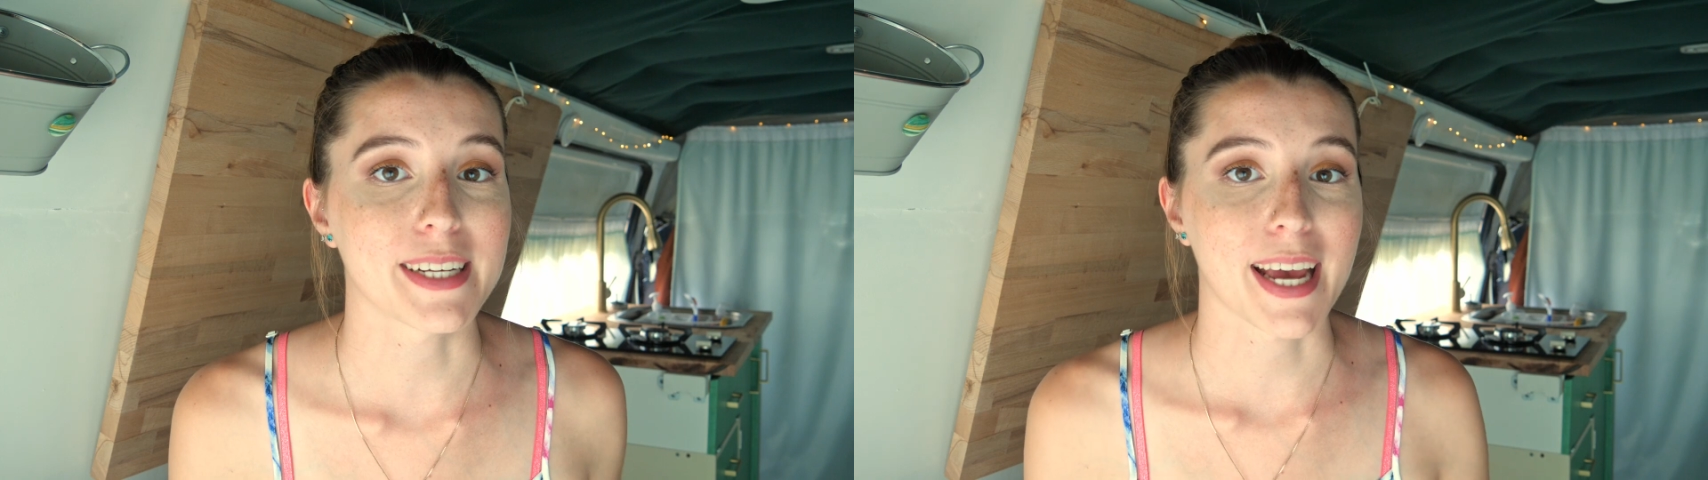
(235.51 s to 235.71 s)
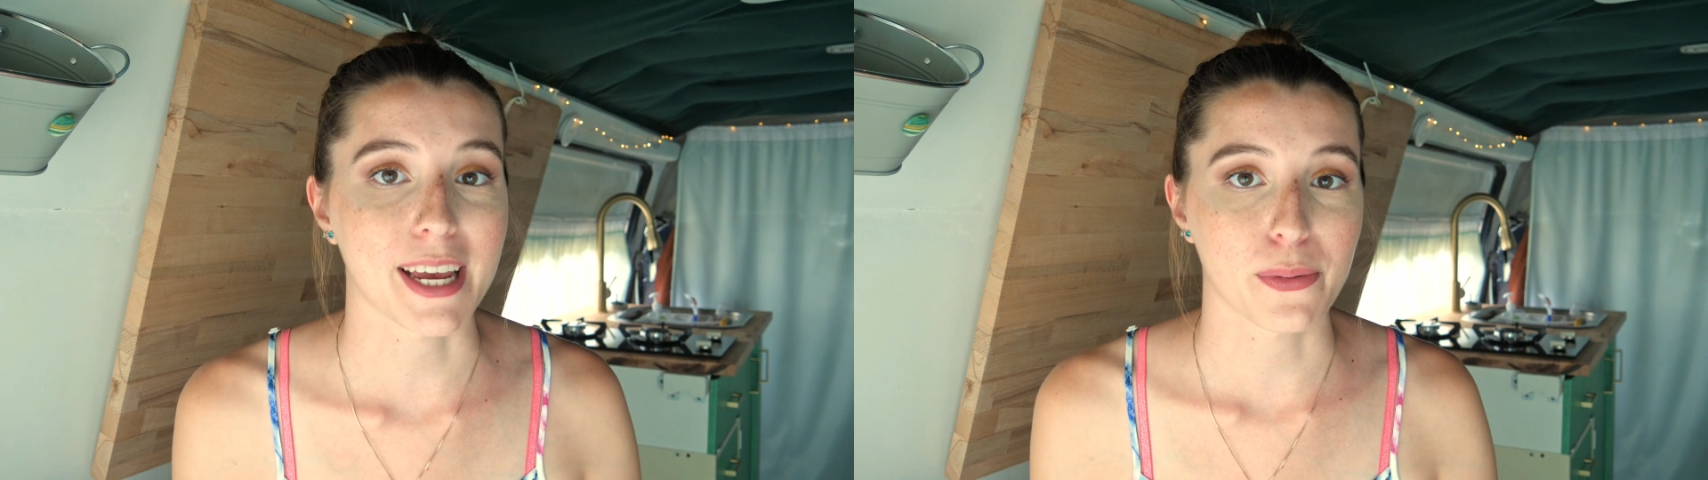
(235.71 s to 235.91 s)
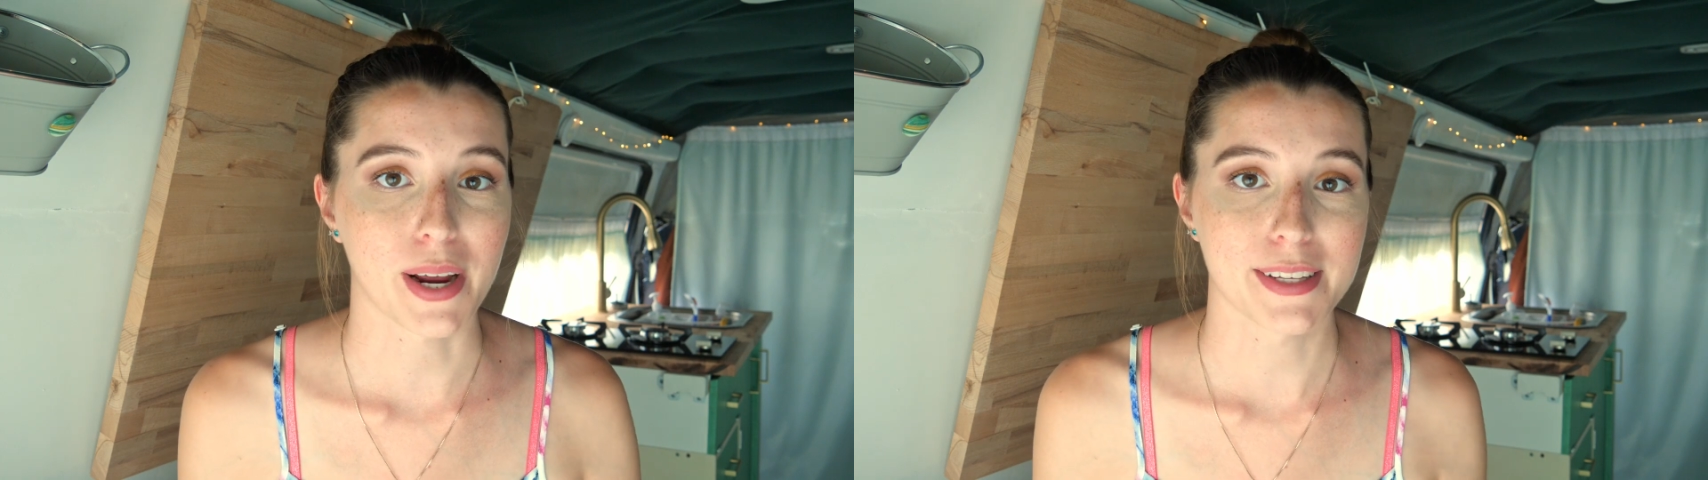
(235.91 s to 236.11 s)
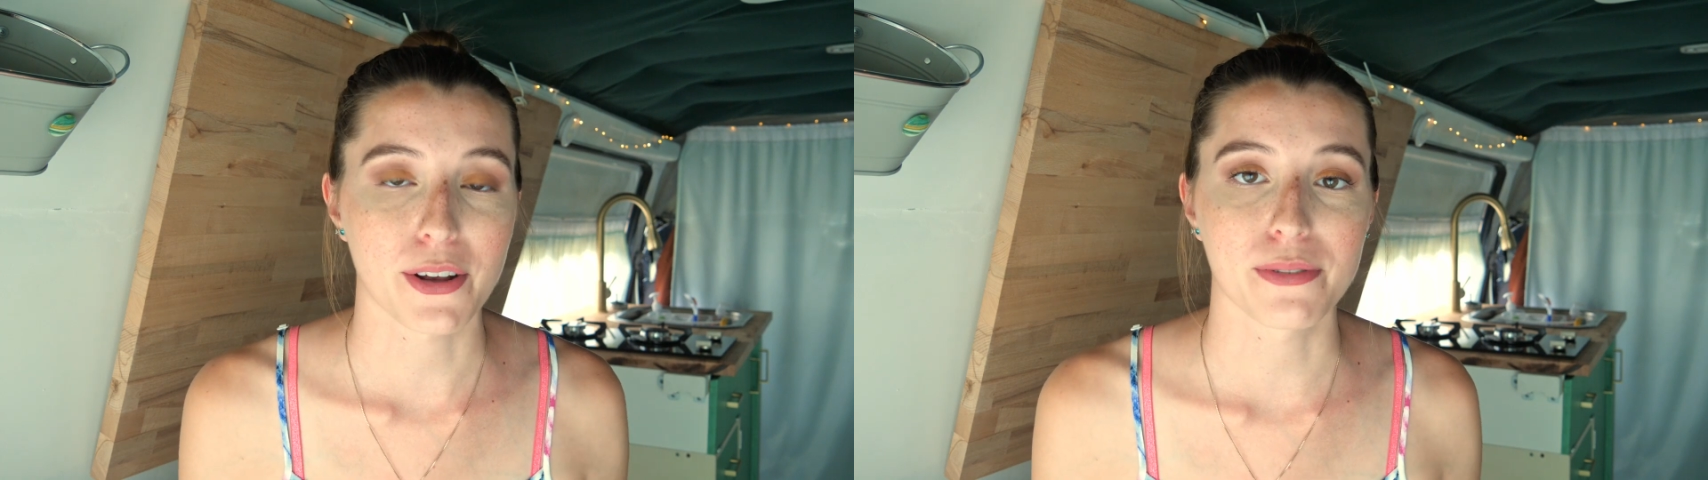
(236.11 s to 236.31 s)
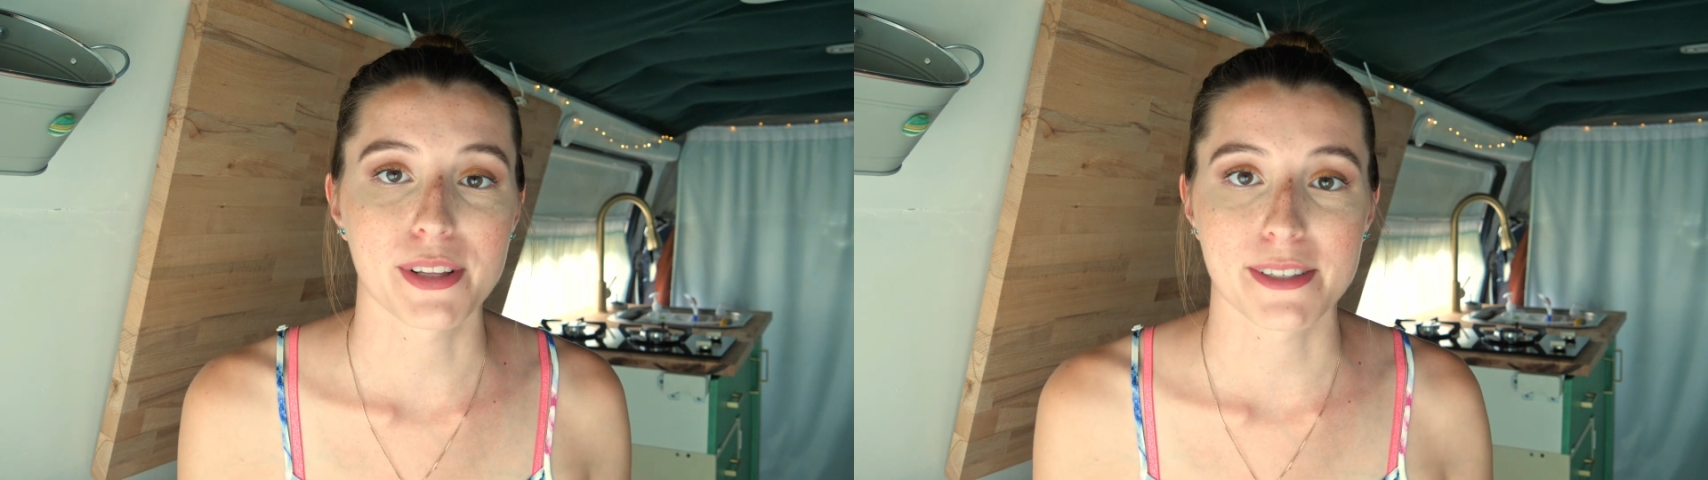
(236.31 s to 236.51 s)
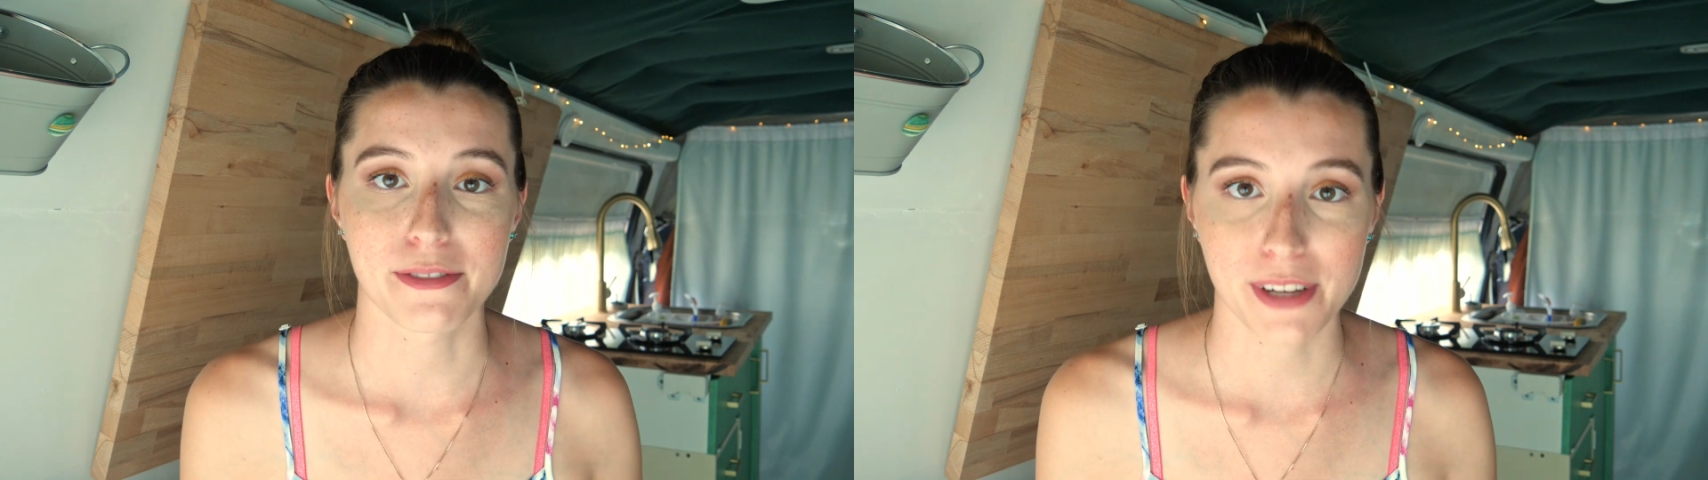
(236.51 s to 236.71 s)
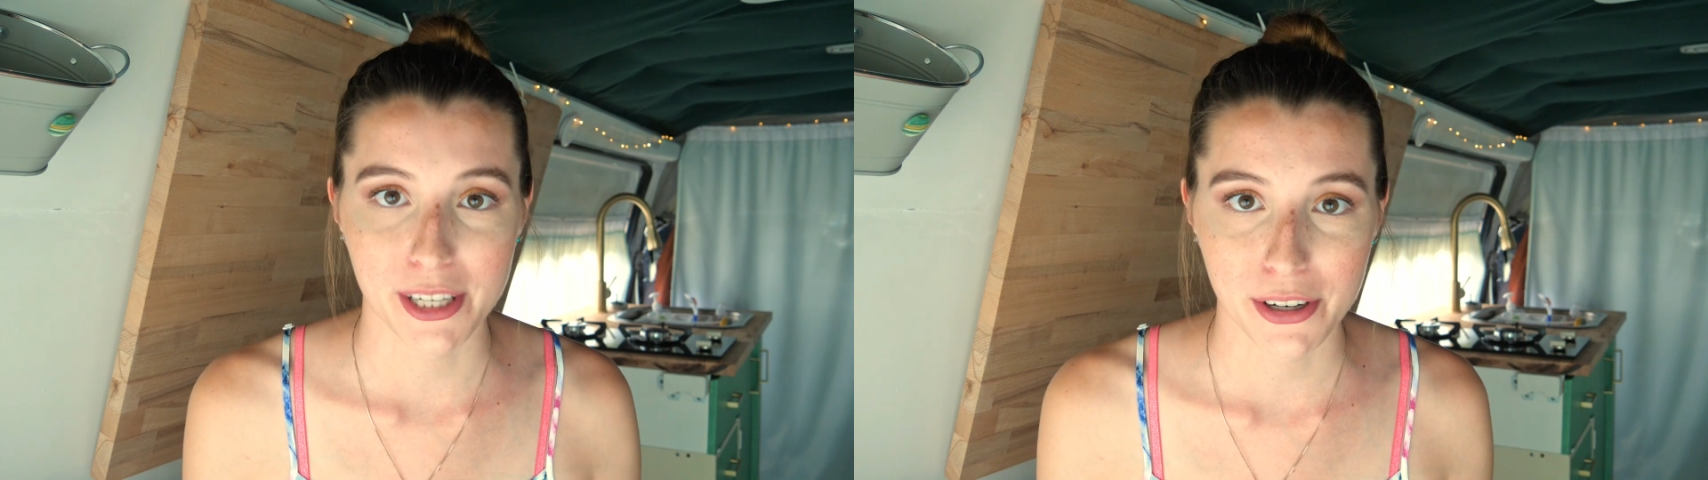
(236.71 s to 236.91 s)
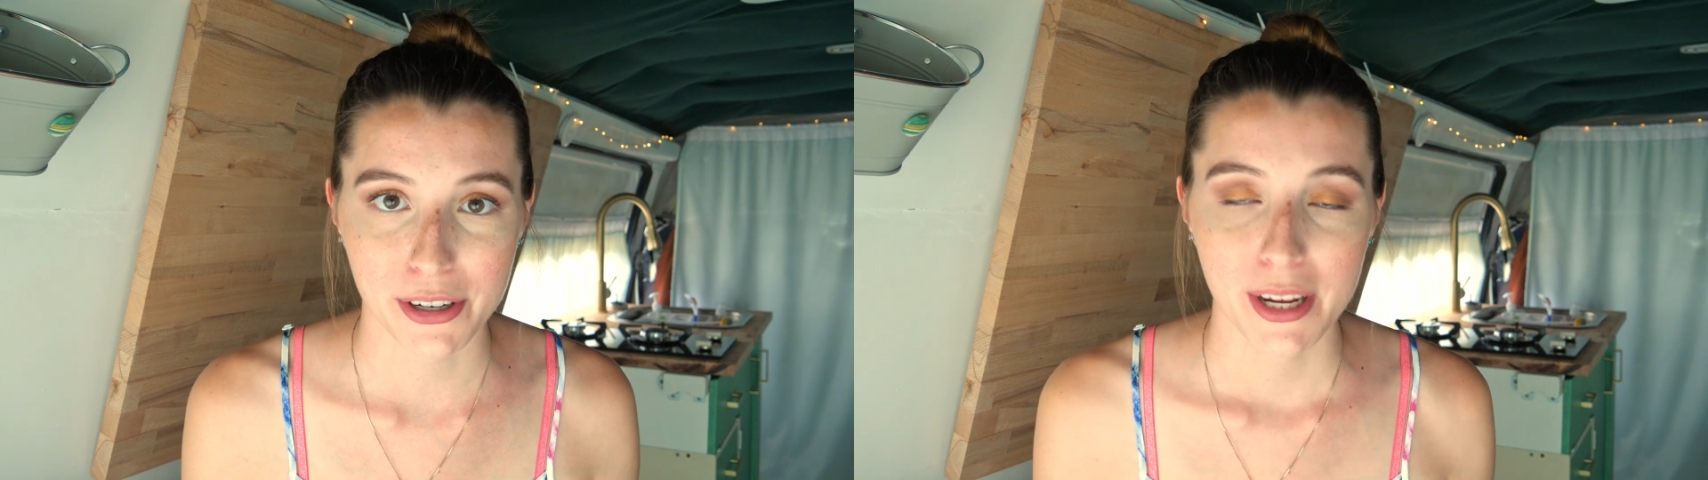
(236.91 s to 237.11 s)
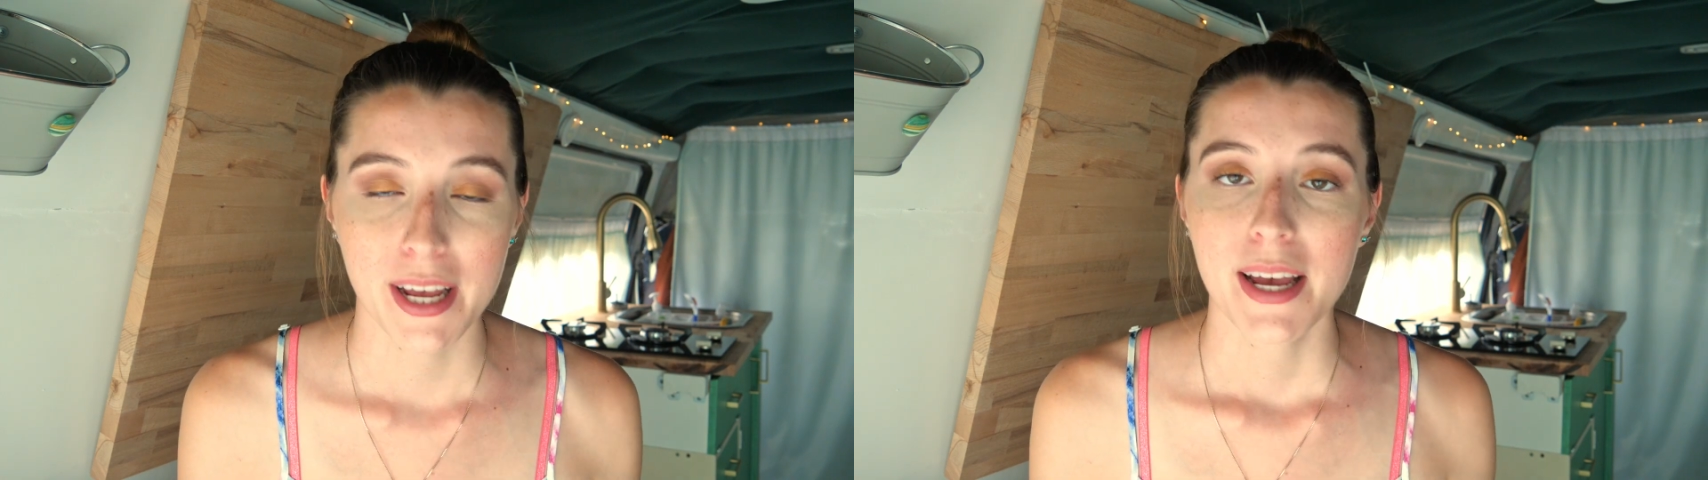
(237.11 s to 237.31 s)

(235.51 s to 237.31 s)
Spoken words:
takeaways of this video.